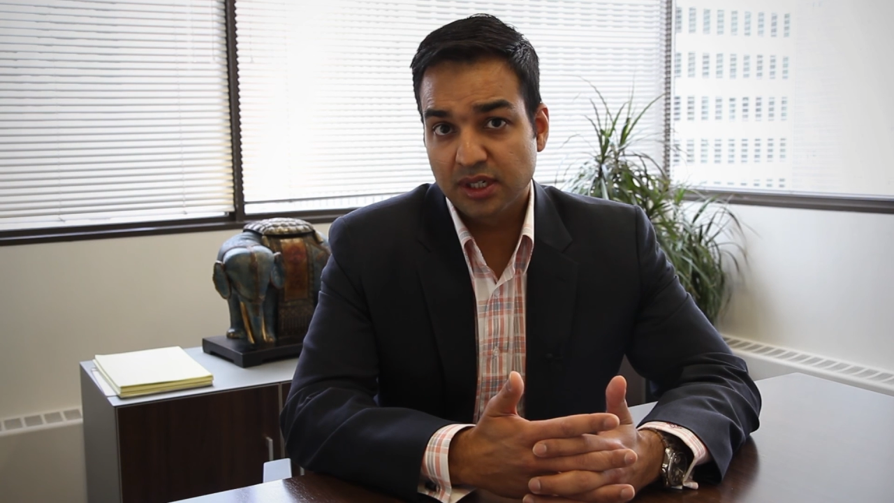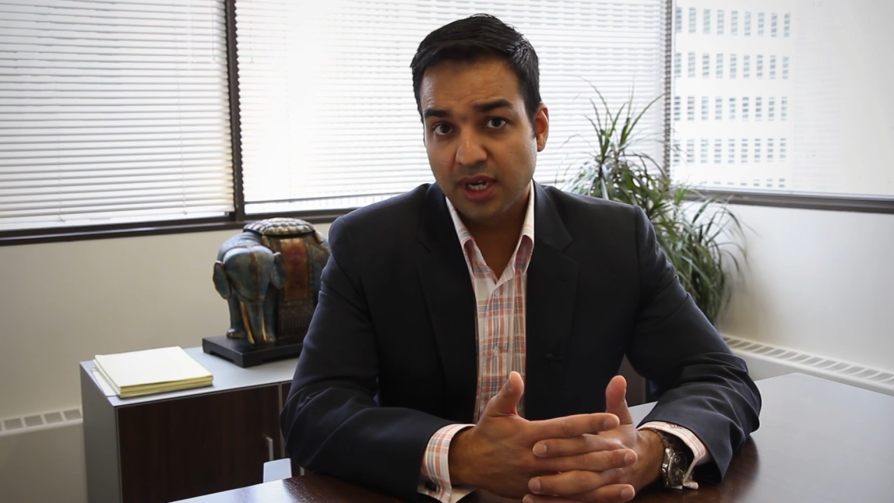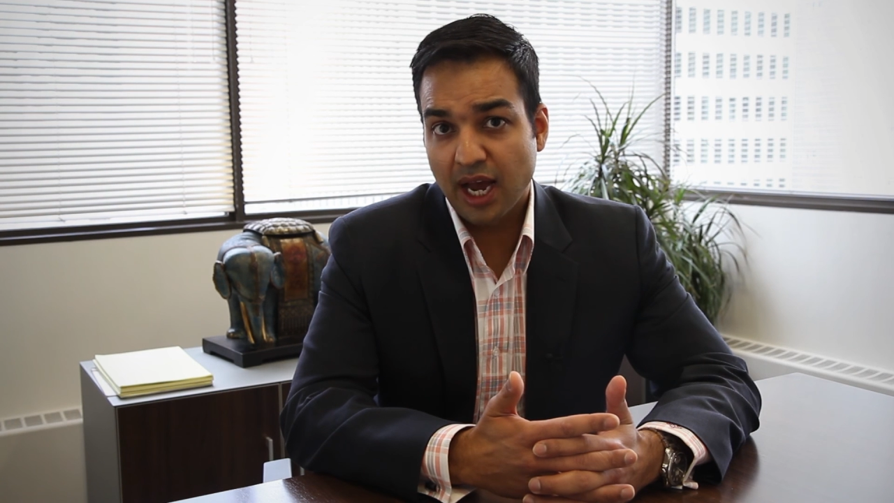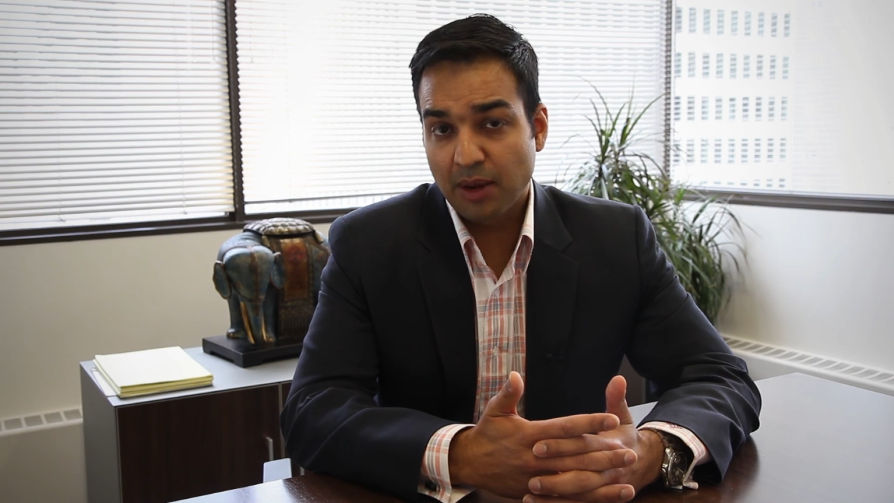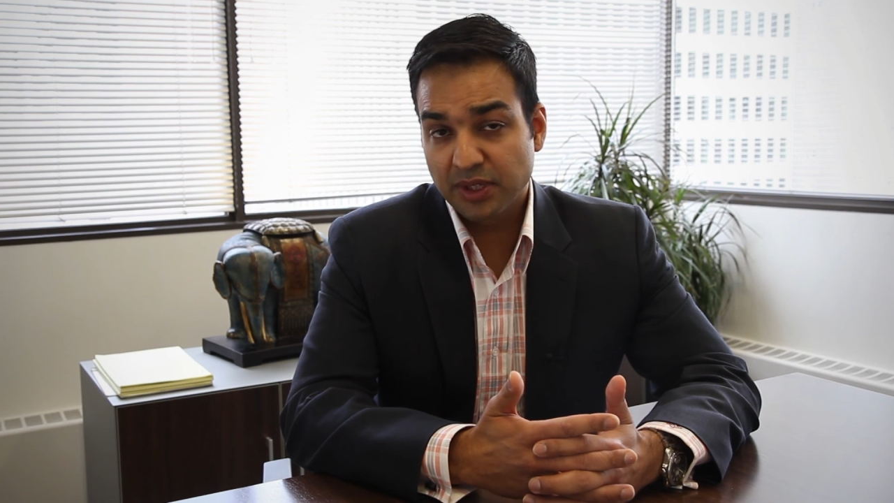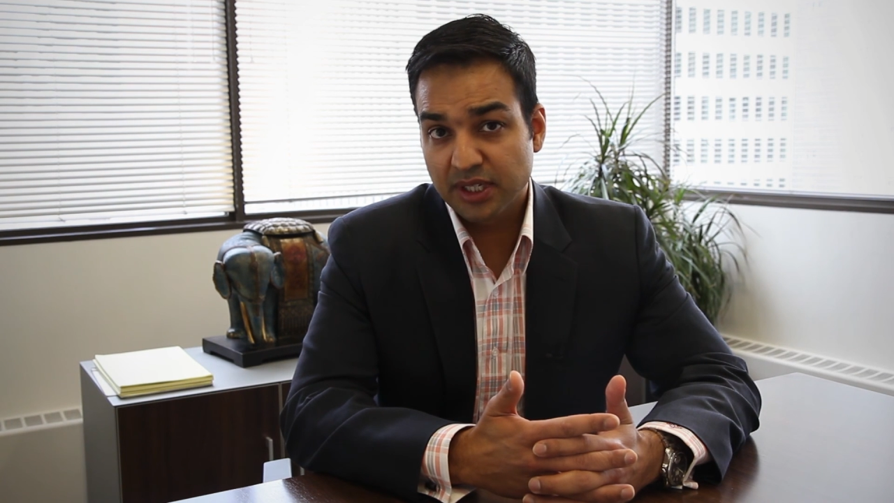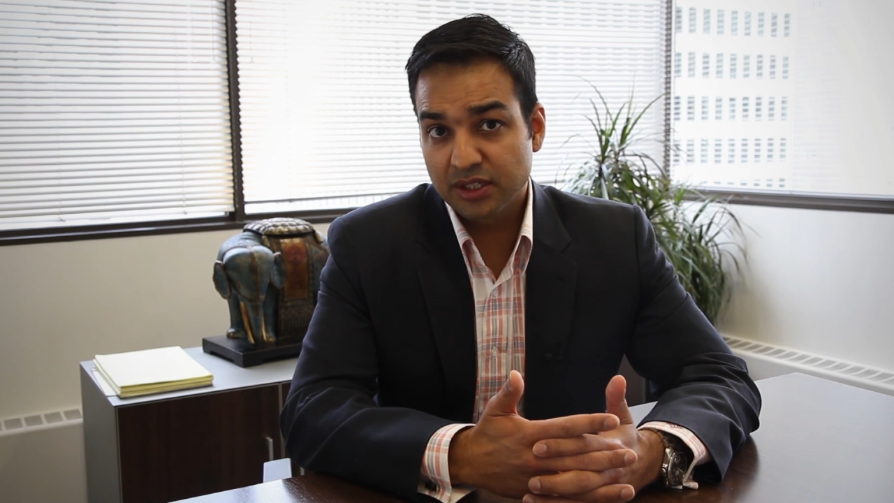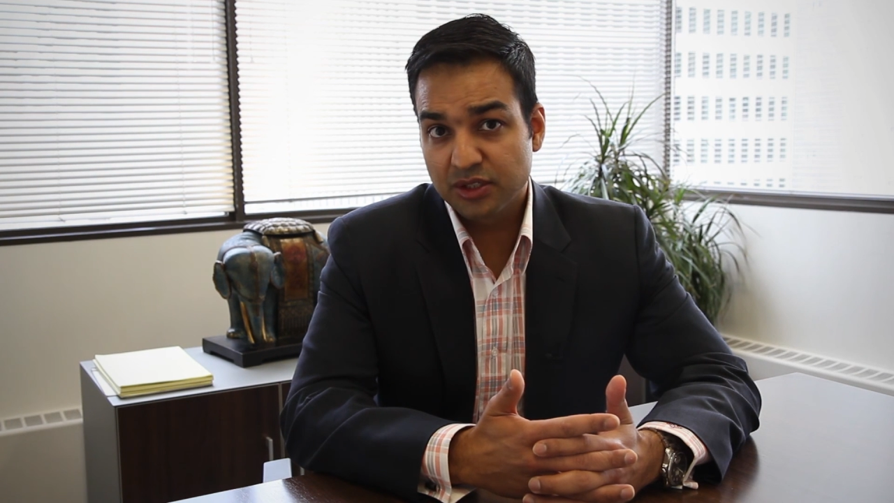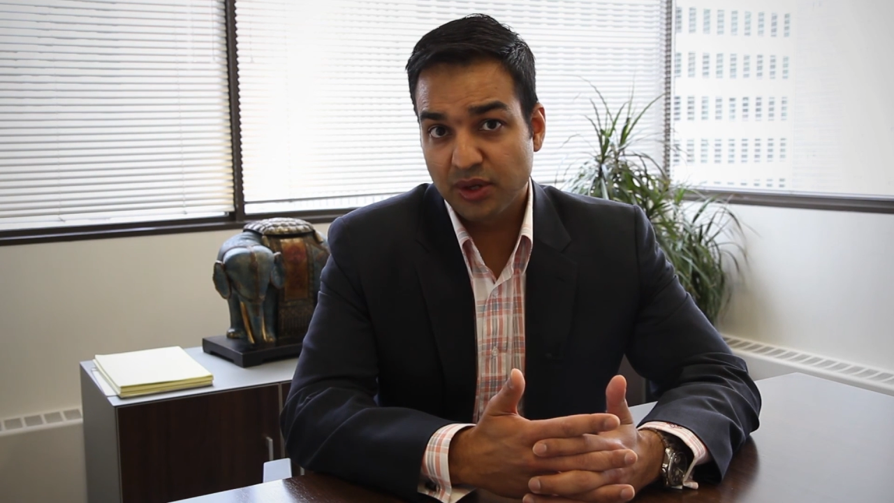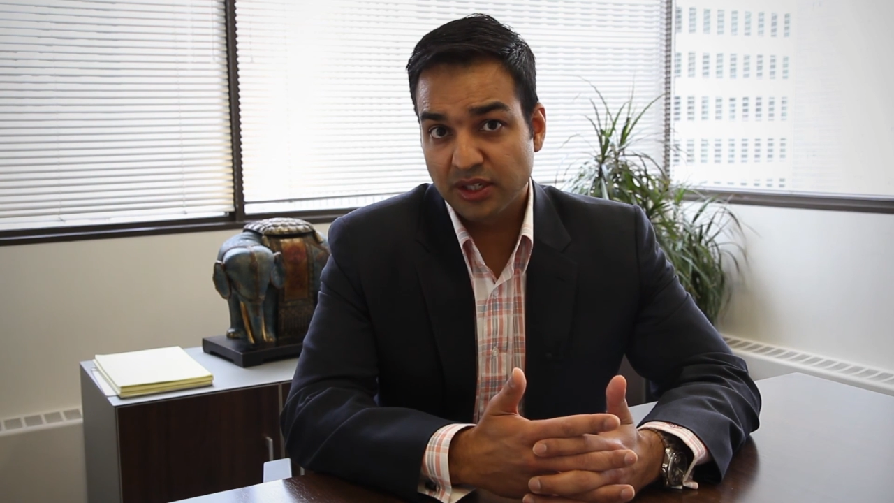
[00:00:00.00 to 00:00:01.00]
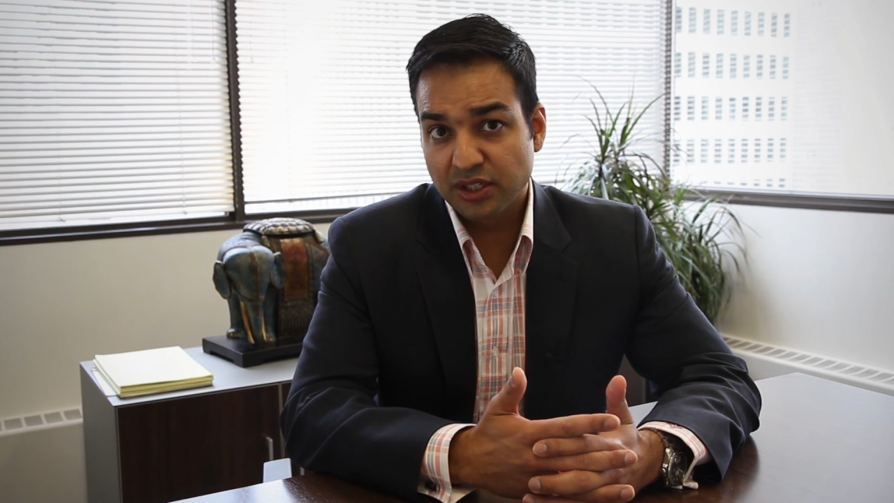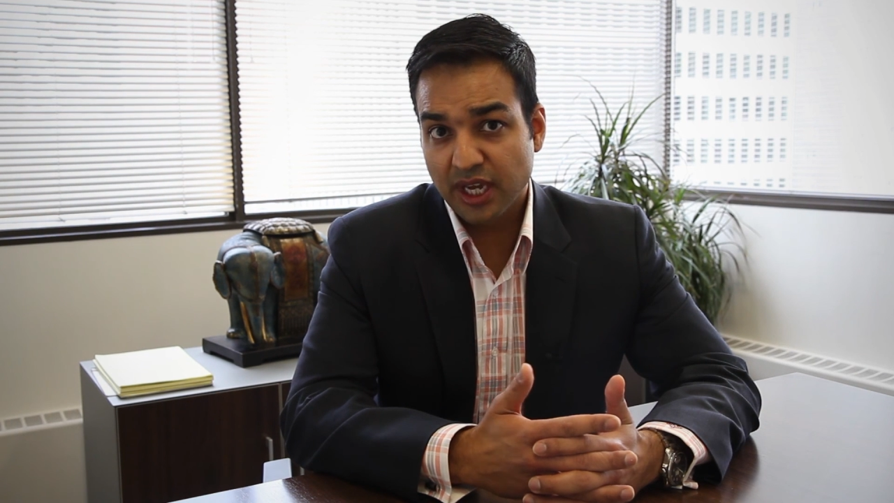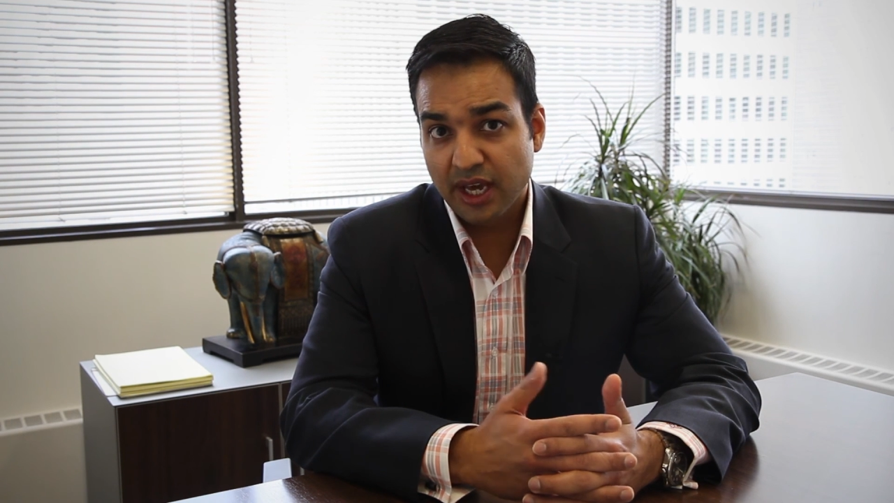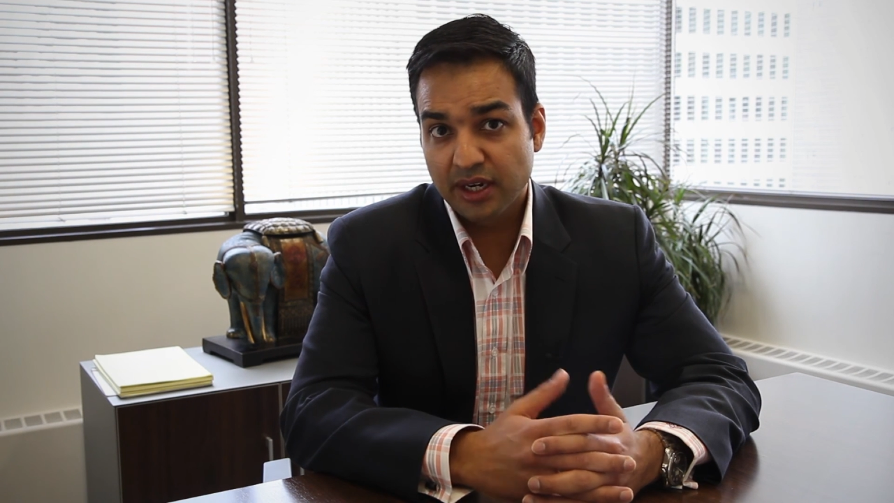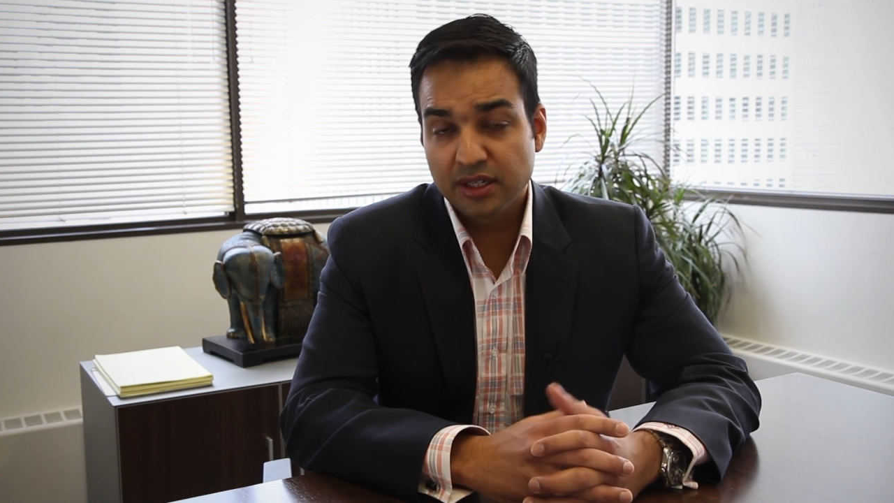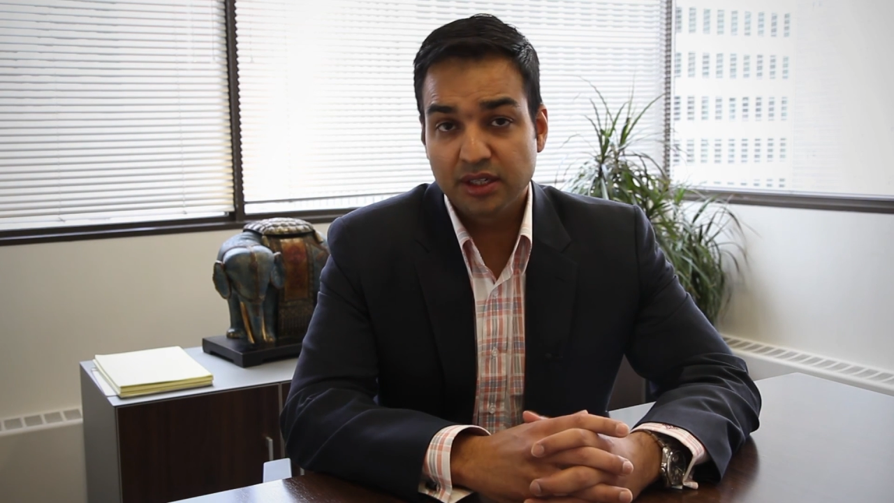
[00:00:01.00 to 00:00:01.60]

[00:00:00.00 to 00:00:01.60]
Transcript: applicant to enter Canada.